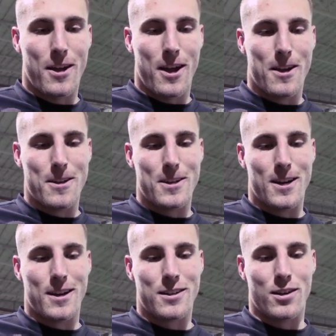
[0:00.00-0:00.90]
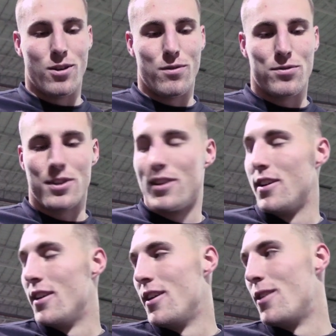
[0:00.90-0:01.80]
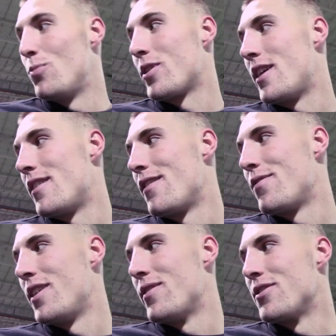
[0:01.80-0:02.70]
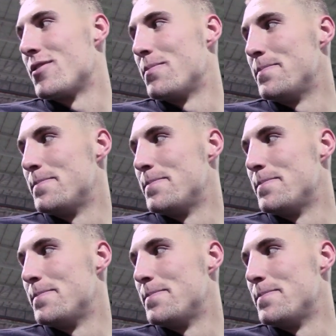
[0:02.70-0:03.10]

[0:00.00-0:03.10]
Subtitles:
And, you know, hopefully it'll work out in our favor. So.